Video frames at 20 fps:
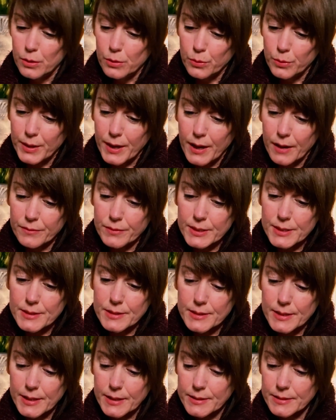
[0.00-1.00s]
We have the
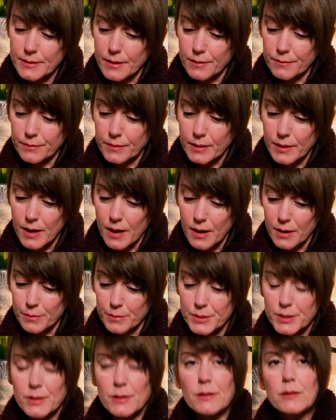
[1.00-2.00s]
Six of
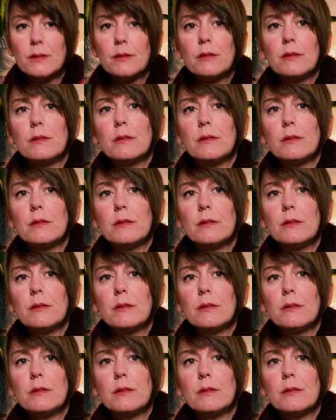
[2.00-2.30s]
Cups.